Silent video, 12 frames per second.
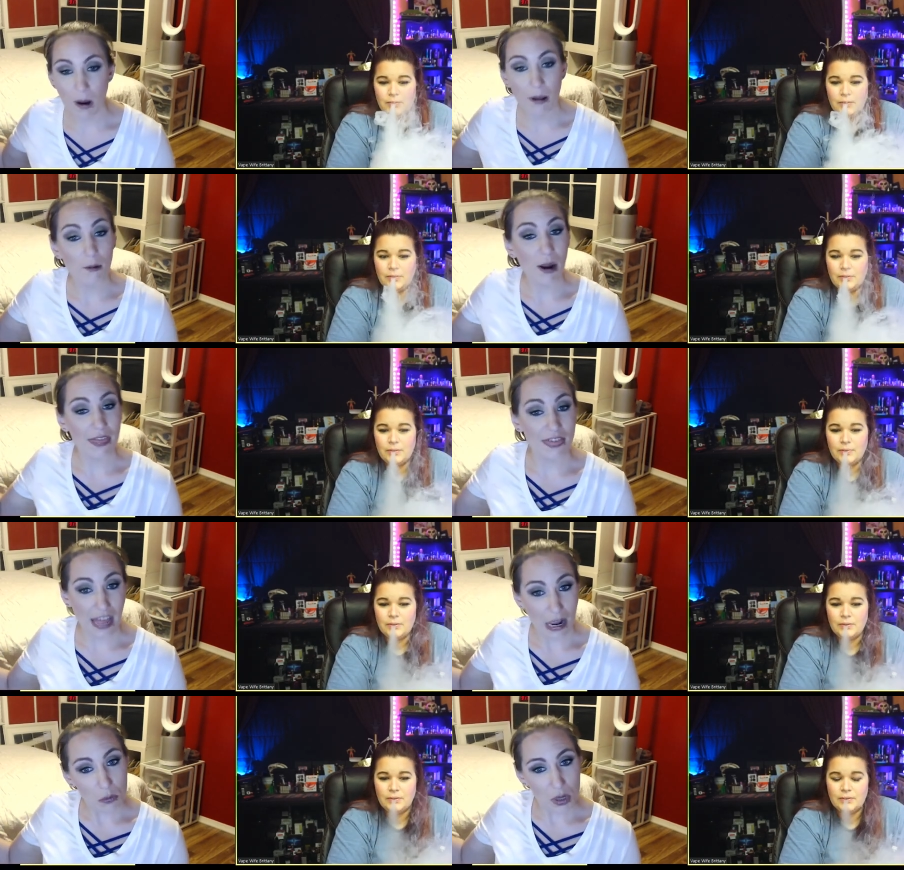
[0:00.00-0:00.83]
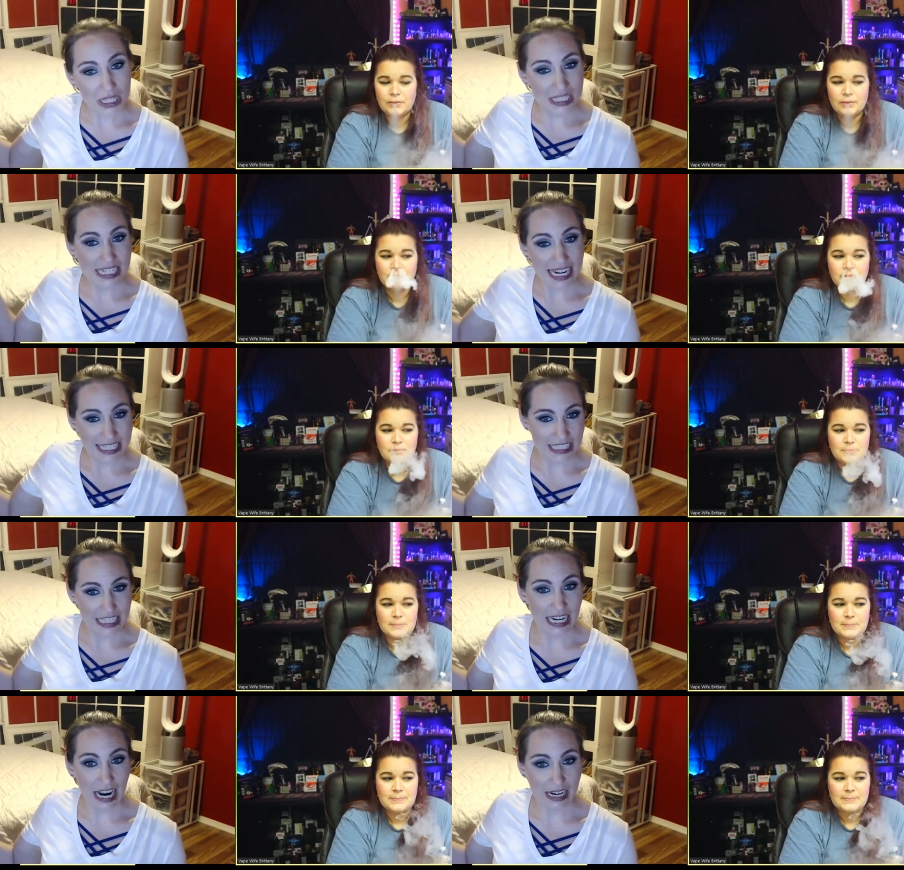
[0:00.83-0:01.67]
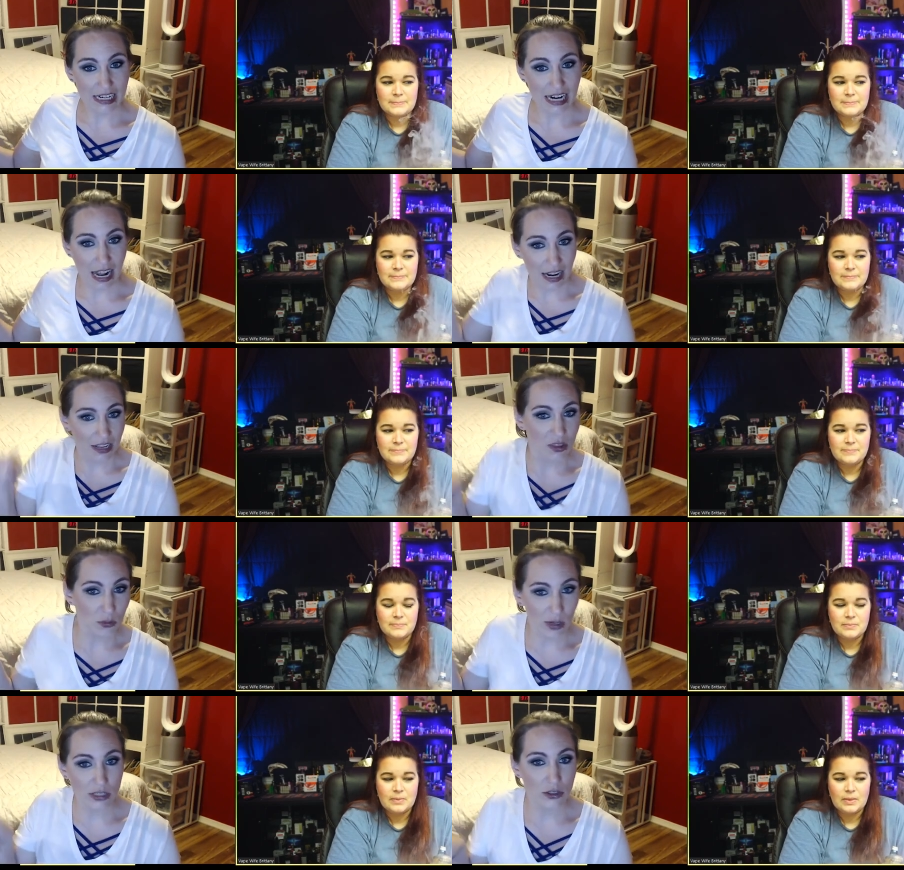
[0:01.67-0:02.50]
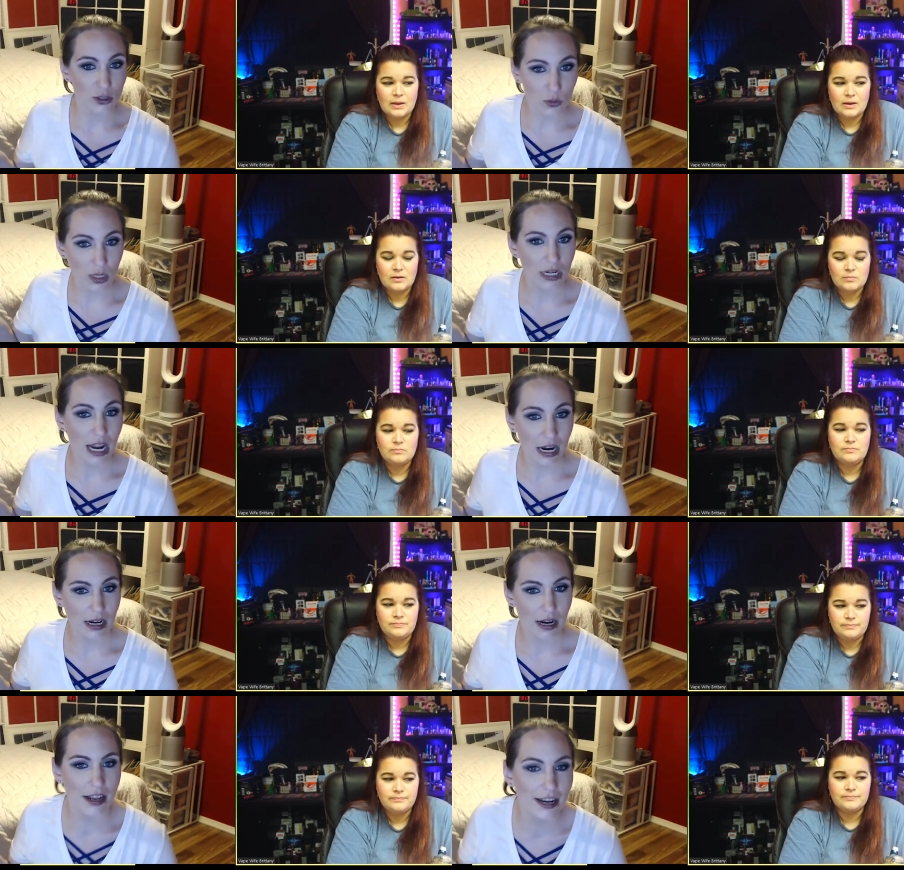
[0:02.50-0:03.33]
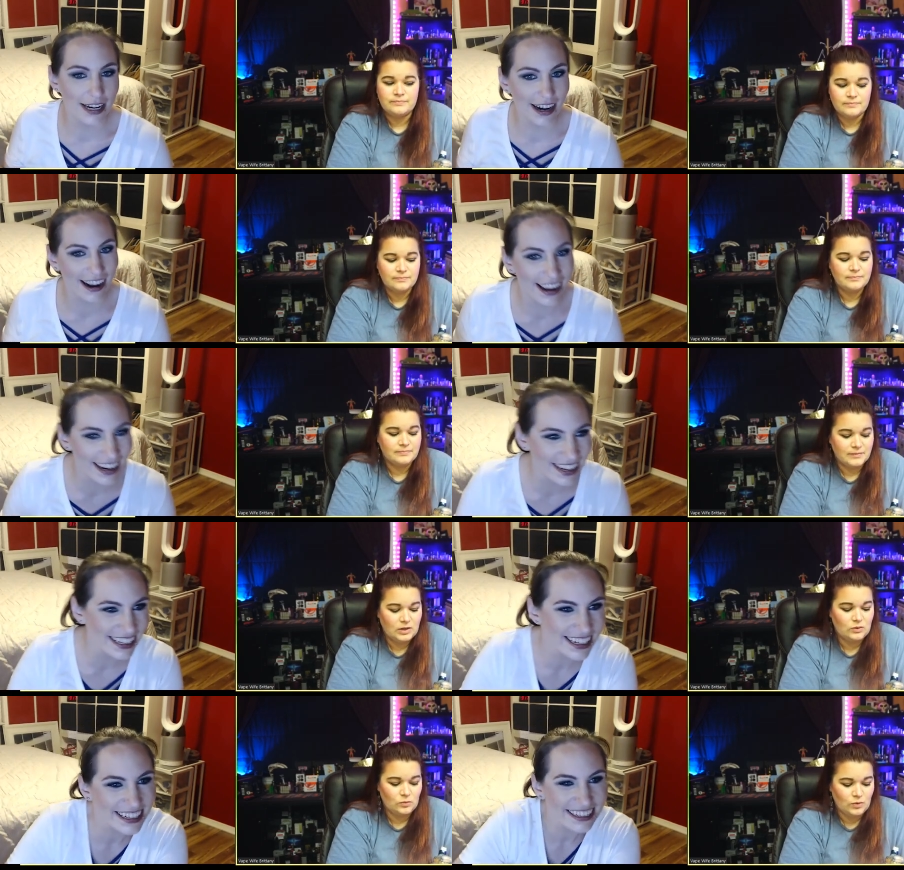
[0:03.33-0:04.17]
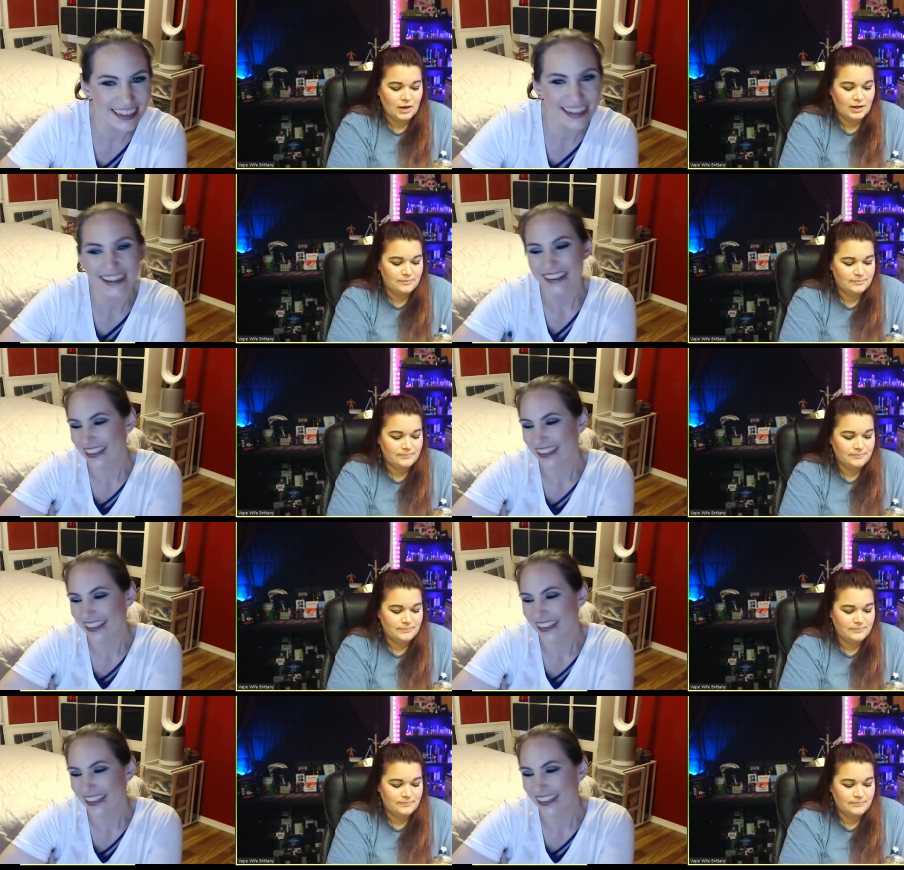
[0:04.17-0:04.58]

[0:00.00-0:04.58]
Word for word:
Speaker 1: why that one is nineteen ninety nine and the rest are twenty nine ninety nine. right.